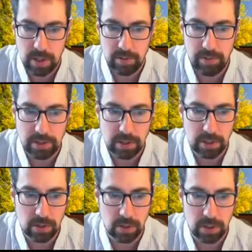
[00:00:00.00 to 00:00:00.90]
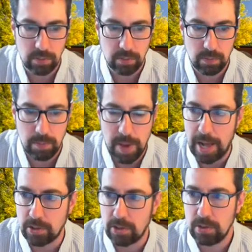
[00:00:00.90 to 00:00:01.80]
Eventually it's going to
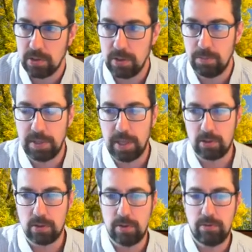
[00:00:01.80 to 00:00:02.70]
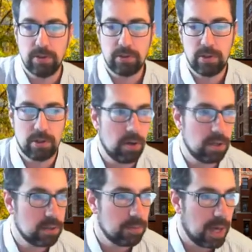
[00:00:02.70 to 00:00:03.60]
match the potential difference
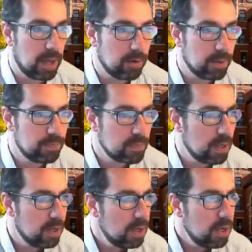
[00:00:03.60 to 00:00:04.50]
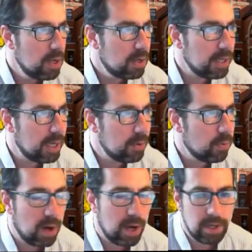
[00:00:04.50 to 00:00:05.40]
across the battery. Okay,
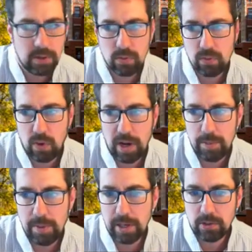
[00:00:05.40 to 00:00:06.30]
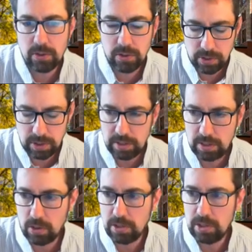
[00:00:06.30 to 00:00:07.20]
why am I introducing these
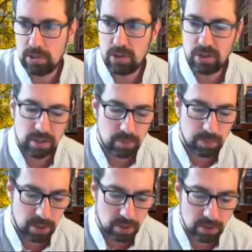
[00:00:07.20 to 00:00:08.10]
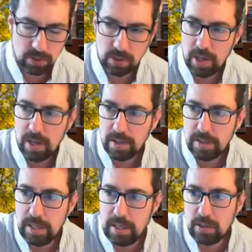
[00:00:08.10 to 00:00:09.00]
RC circuits? Because
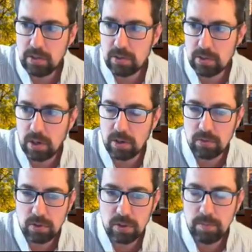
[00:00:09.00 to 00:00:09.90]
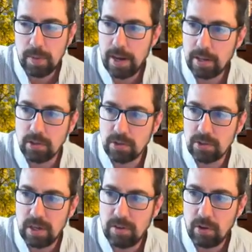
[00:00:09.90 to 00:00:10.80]
these are good models
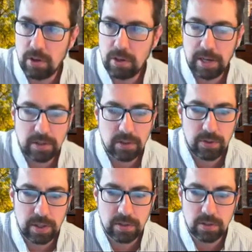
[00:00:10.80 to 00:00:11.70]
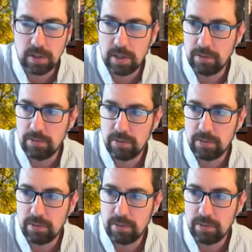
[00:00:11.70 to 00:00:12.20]
of all kinds of things in life,